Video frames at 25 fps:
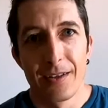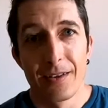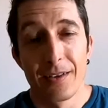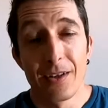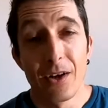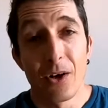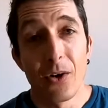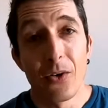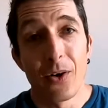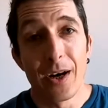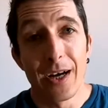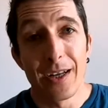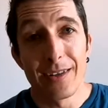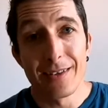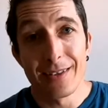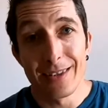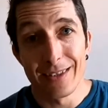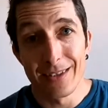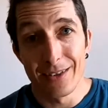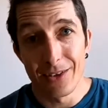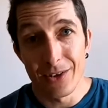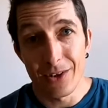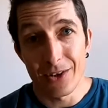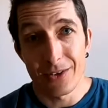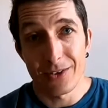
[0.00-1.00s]
No, I
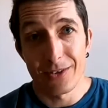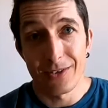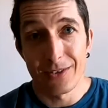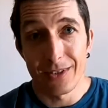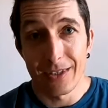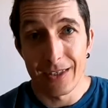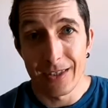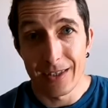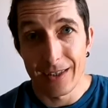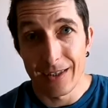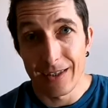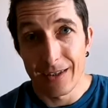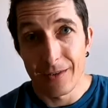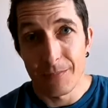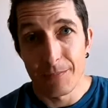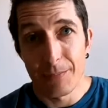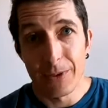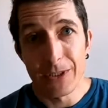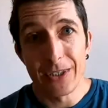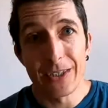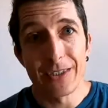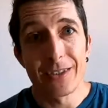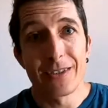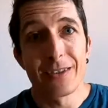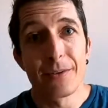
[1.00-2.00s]
did not
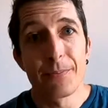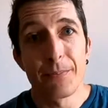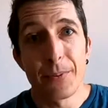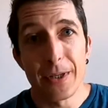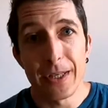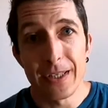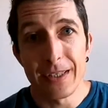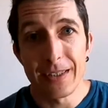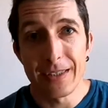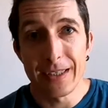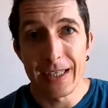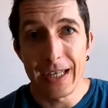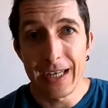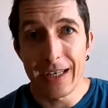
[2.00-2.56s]
participate